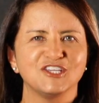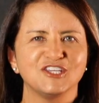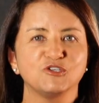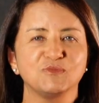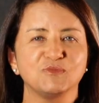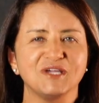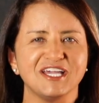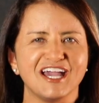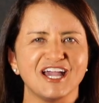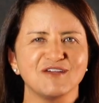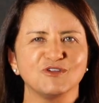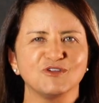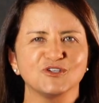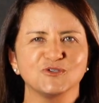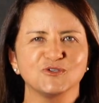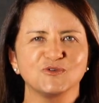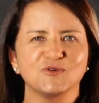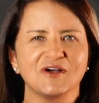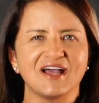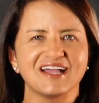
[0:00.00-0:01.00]
To be able
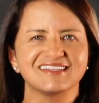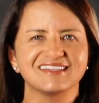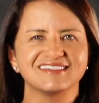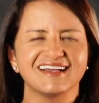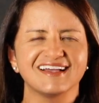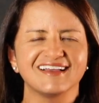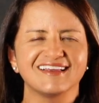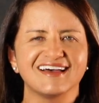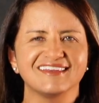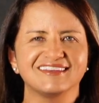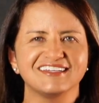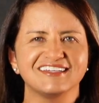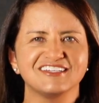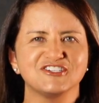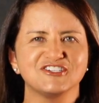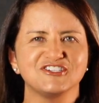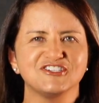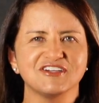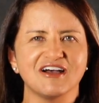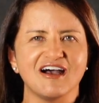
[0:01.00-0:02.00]
to excel at
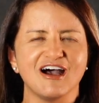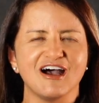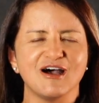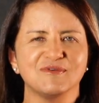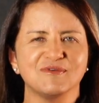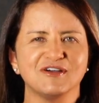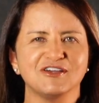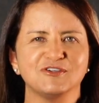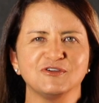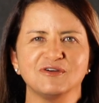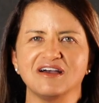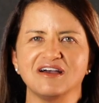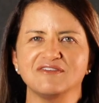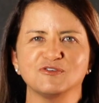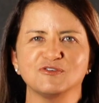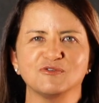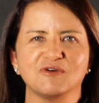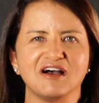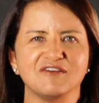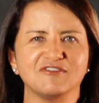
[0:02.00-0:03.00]
this job, you have
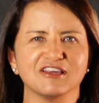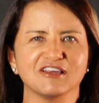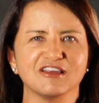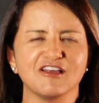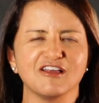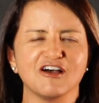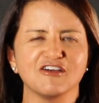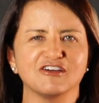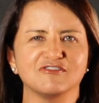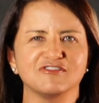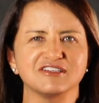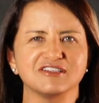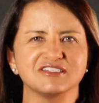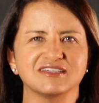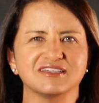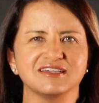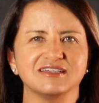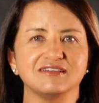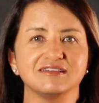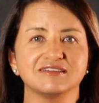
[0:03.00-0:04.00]
to have a lot of
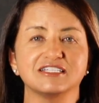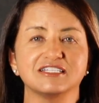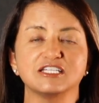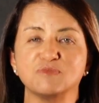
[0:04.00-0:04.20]
skills,